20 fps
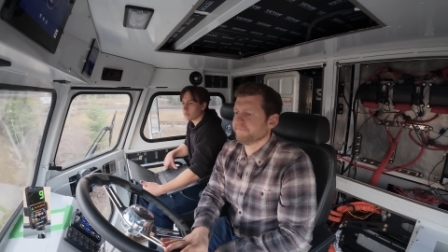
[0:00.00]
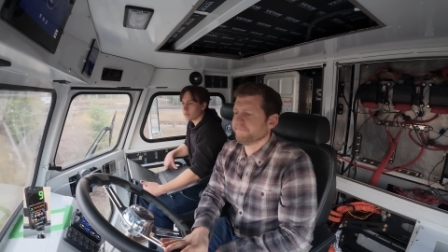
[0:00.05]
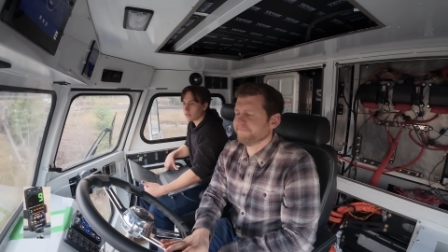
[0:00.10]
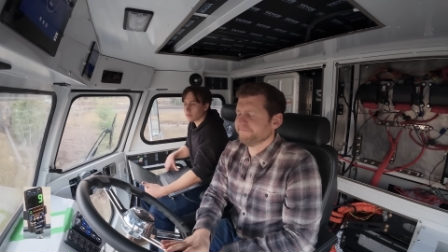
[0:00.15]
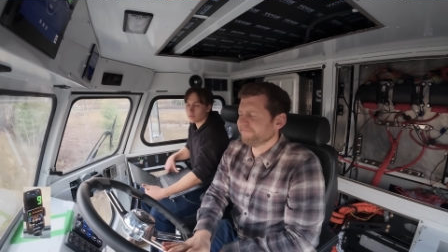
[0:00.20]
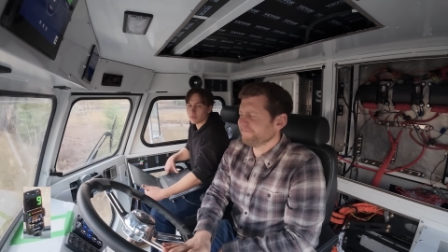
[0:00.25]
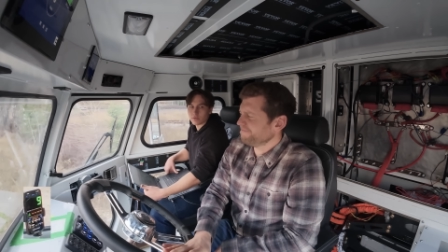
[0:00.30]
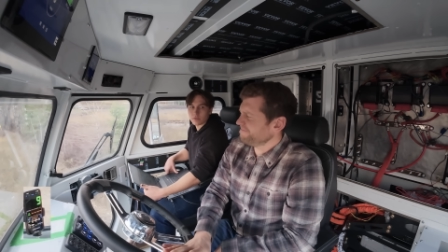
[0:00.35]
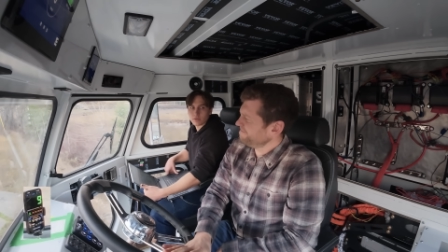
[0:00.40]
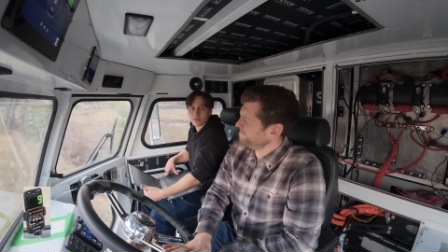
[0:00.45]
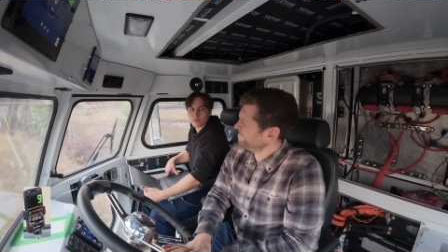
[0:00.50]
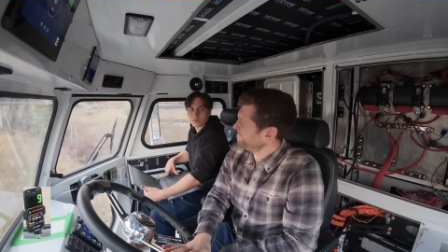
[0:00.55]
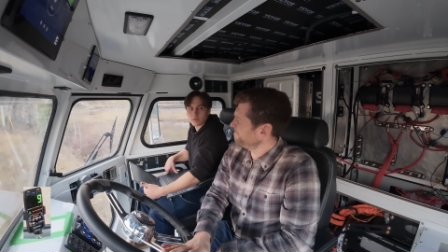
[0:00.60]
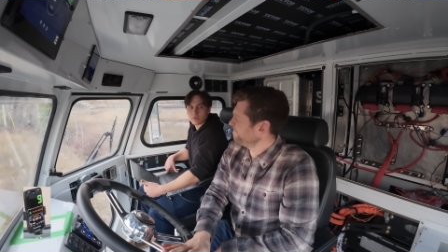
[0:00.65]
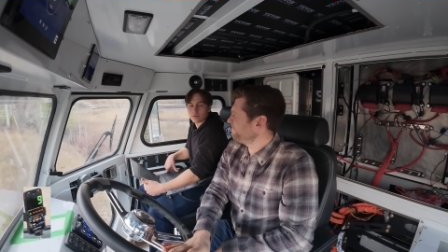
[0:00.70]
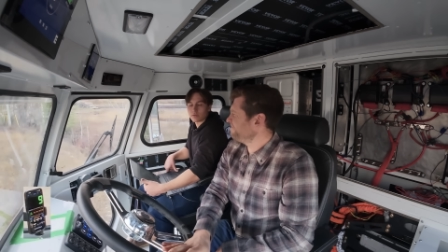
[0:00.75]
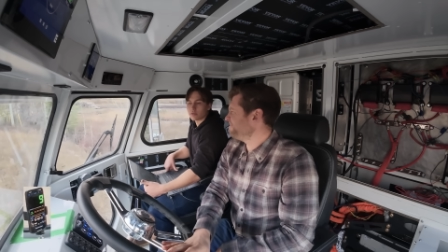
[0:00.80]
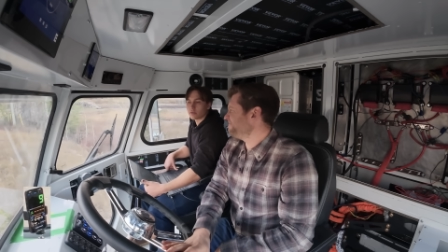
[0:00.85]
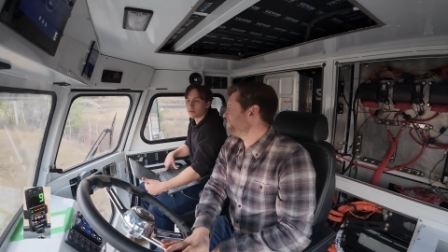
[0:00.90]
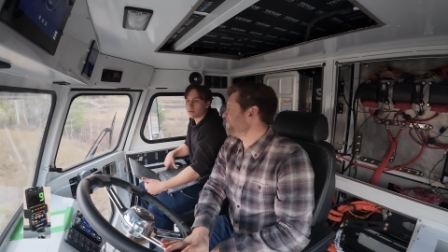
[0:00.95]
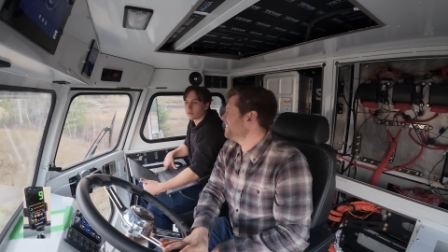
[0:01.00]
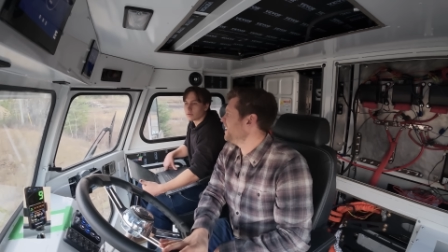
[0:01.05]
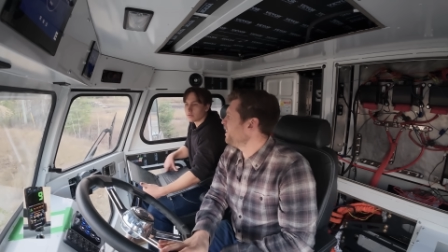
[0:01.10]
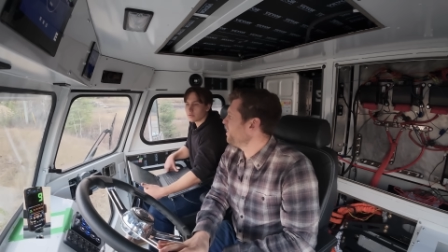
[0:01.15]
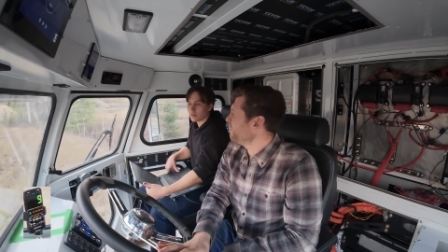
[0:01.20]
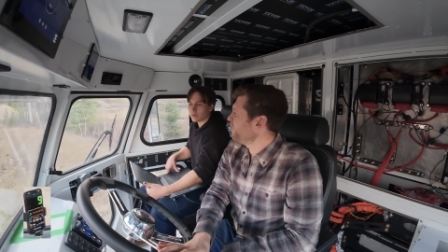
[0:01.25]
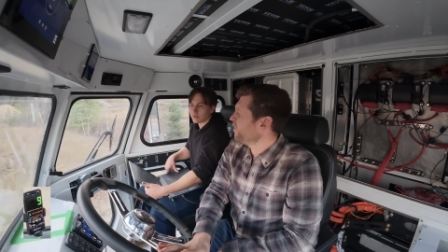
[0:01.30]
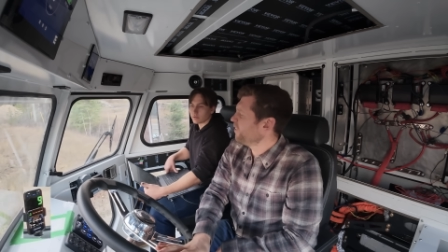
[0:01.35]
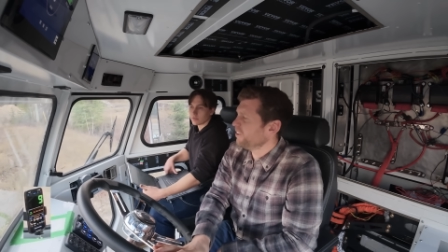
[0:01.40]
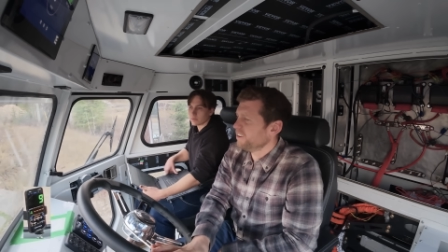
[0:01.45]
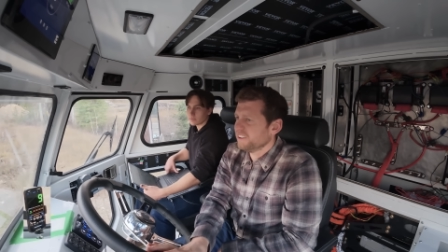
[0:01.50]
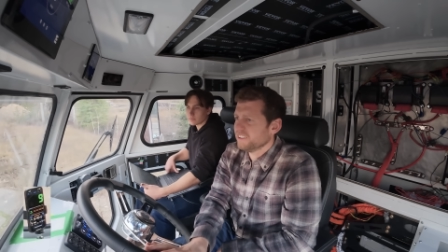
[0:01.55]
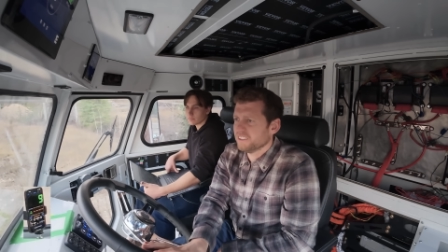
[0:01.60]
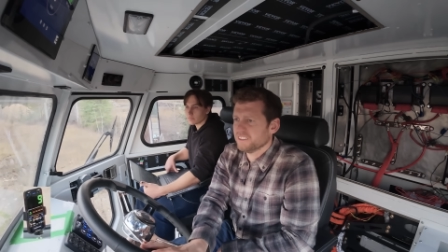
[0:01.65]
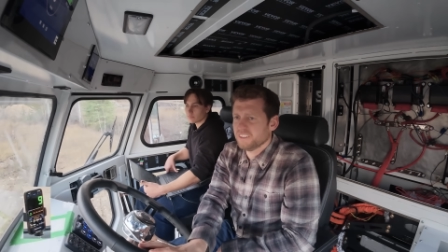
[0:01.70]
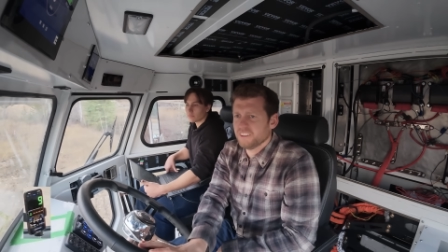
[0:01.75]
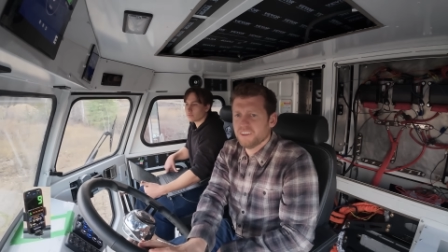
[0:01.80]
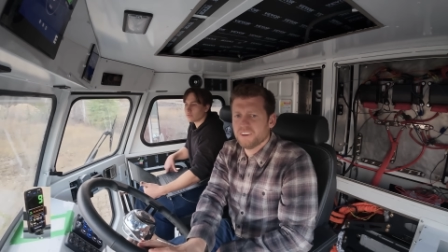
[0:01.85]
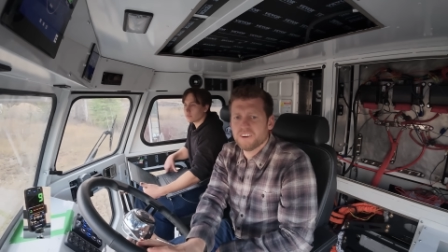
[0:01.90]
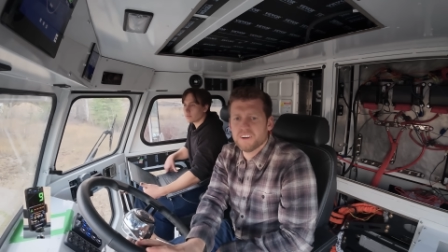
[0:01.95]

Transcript: Mm, no, no,